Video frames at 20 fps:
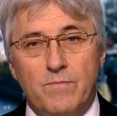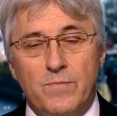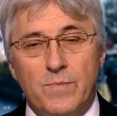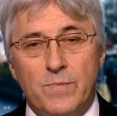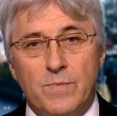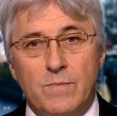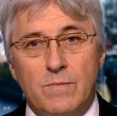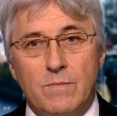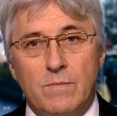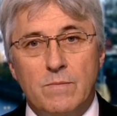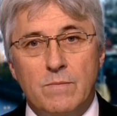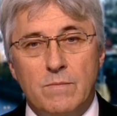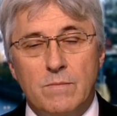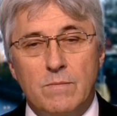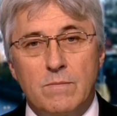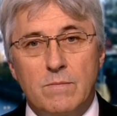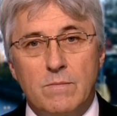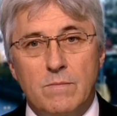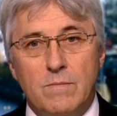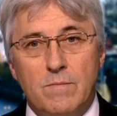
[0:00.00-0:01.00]
actually the figures
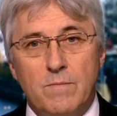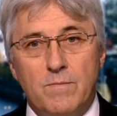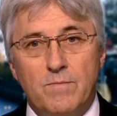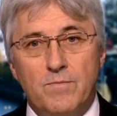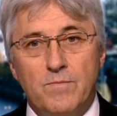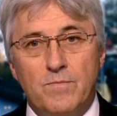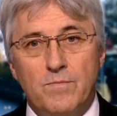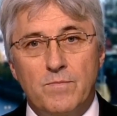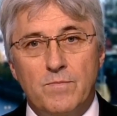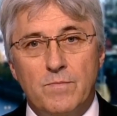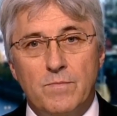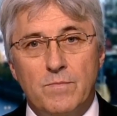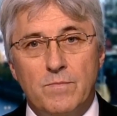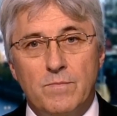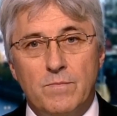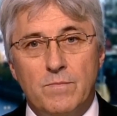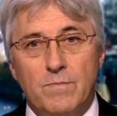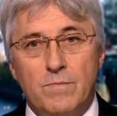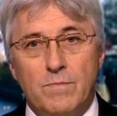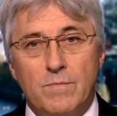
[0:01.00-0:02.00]
for e the E
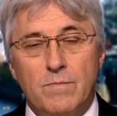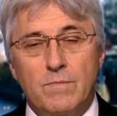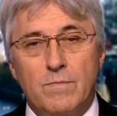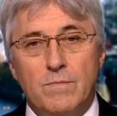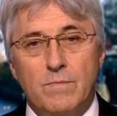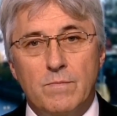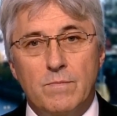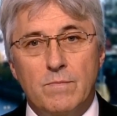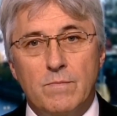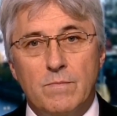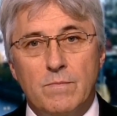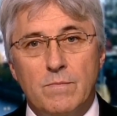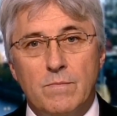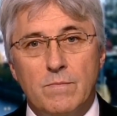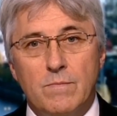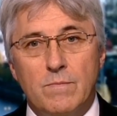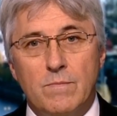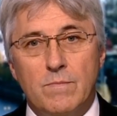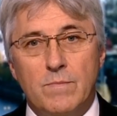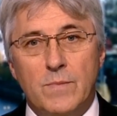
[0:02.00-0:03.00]
U people is
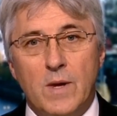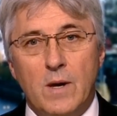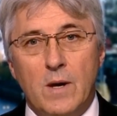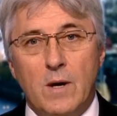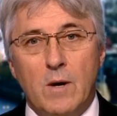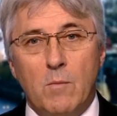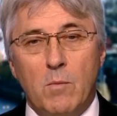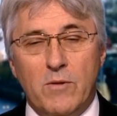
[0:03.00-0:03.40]
important.